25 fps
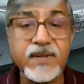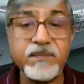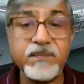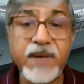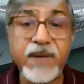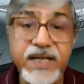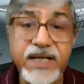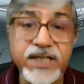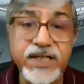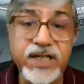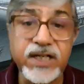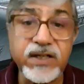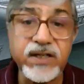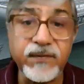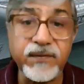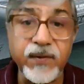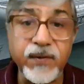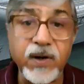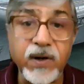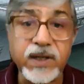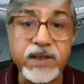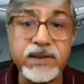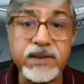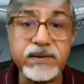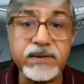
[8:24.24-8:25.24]
Mindset of
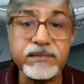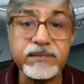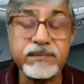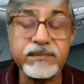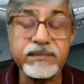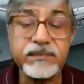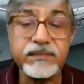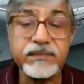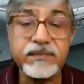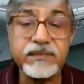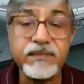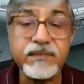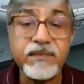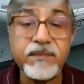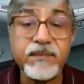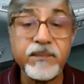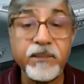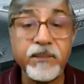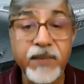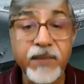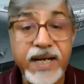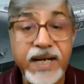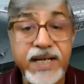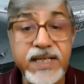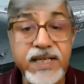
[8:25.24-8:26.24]
what?
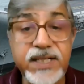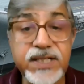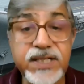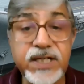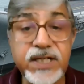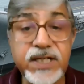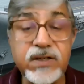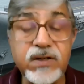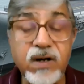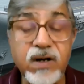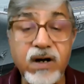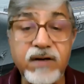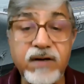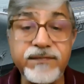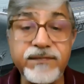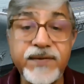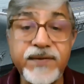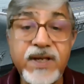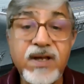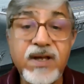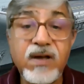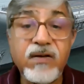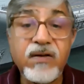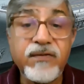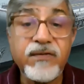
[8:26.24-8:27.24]
Mindset of
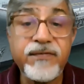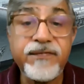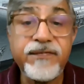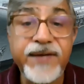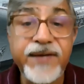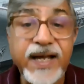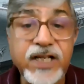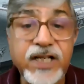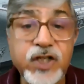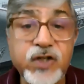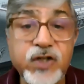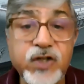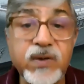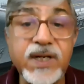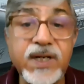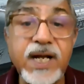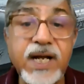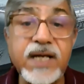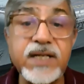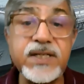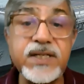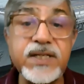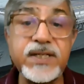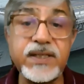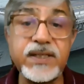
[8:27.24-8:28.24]
factual
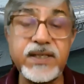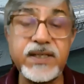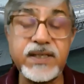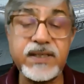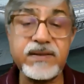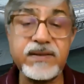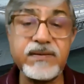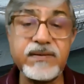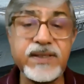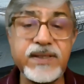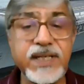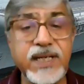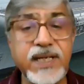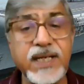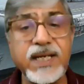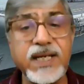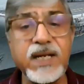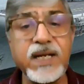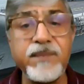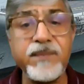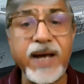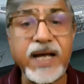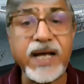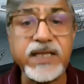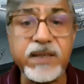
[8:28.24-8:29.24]
answers. See,
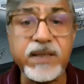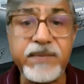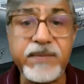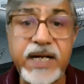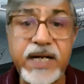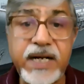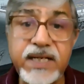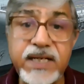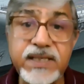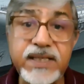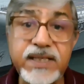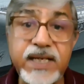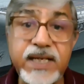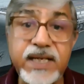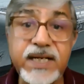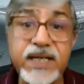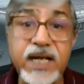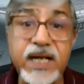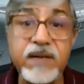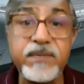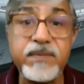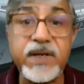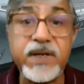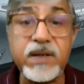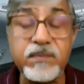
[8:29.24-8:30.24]
in mathematics, there
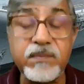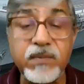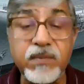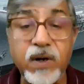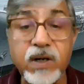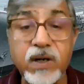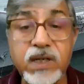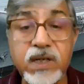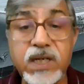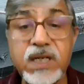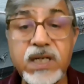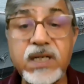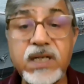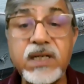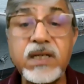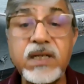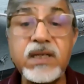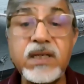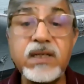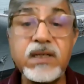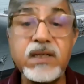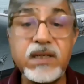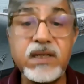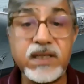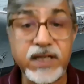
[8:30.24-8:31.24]
can be a model,
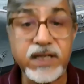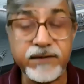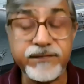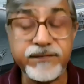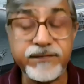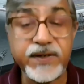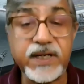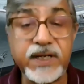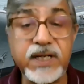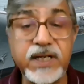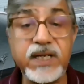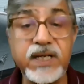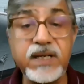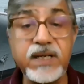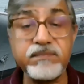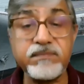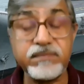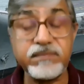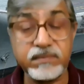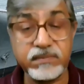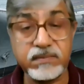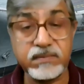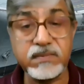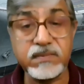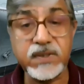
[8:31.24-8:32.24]
definitely a
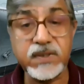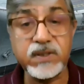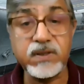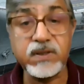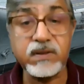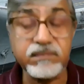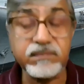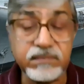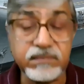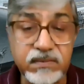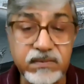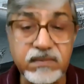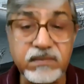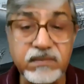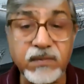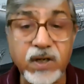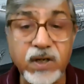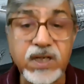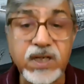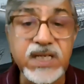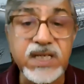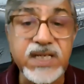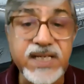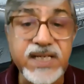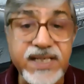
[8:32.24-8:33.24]

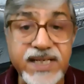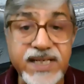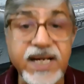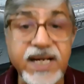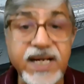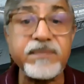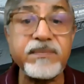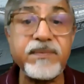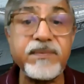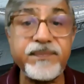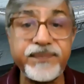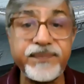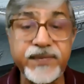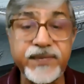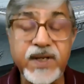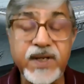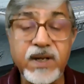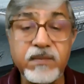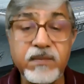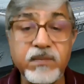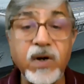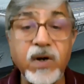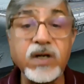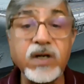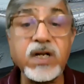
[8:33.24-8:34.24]
model sum,
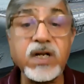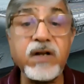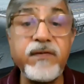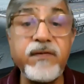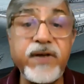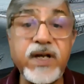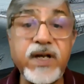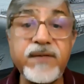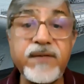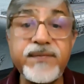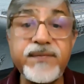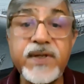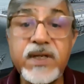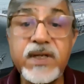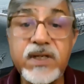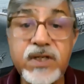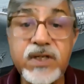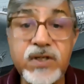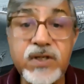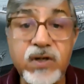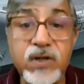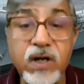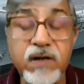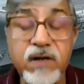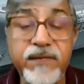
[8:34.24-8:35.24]
model way of
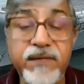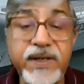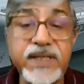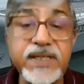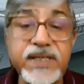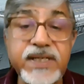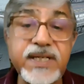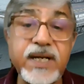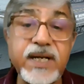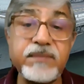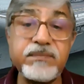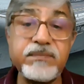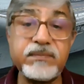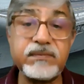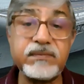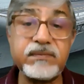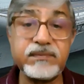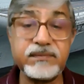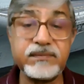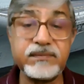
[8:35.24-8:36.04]
solving sum.